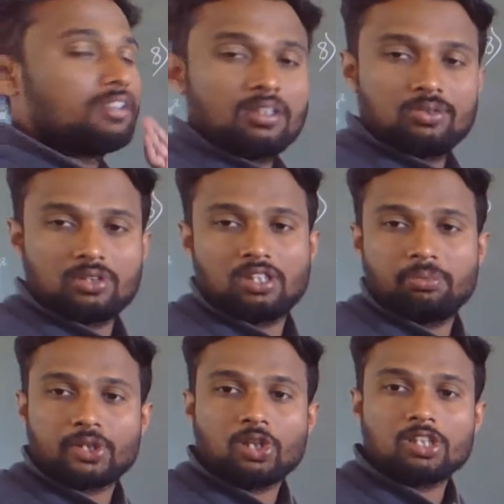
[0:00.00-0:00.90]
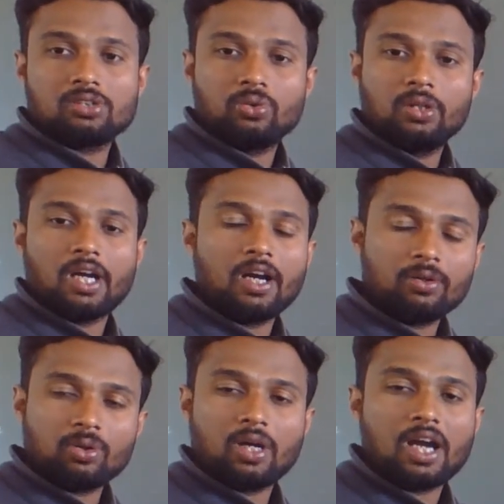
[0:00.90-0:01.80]
1000 because we
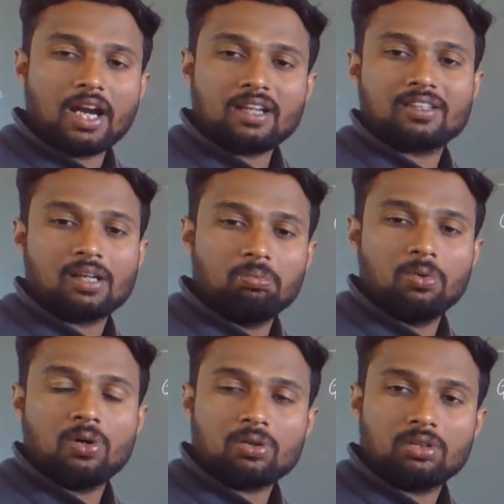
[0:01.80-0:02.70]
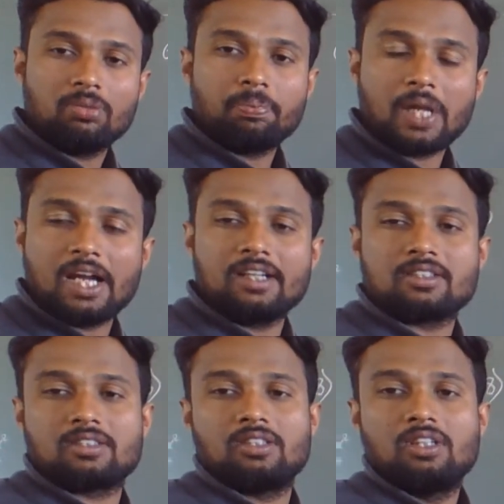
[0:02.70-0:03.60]
have to add some more
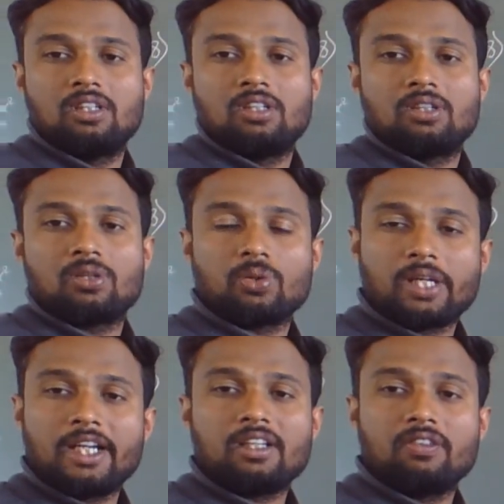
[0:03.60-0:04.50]
plants to get